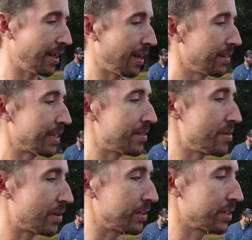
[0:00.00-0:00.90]
I like that
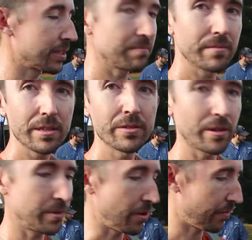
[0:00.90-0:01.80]
you can just do
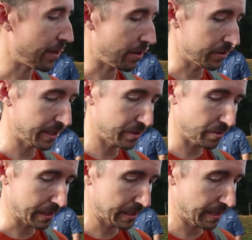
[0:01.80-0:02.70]
it with your fingers. That's
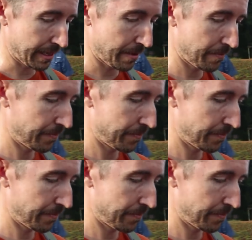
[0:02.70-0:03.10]
really slick.